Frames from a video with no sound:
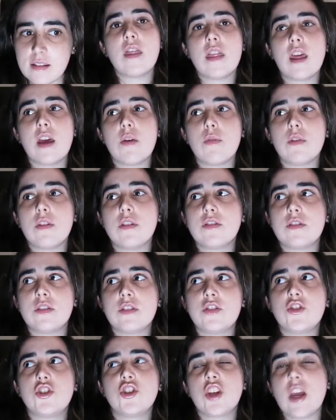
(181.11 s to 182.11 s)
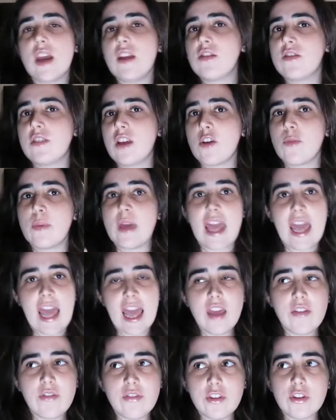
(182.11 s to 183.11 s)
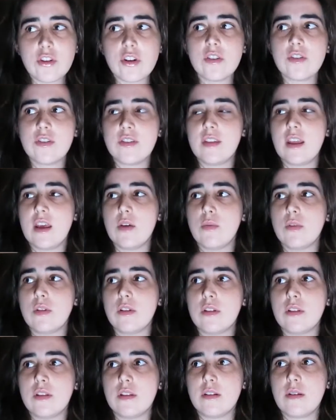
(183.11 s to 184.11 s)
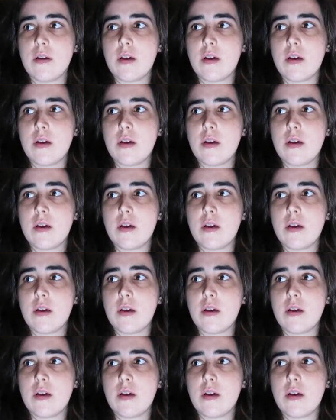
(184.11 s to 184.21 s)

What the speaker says: they will change their behaviors, they will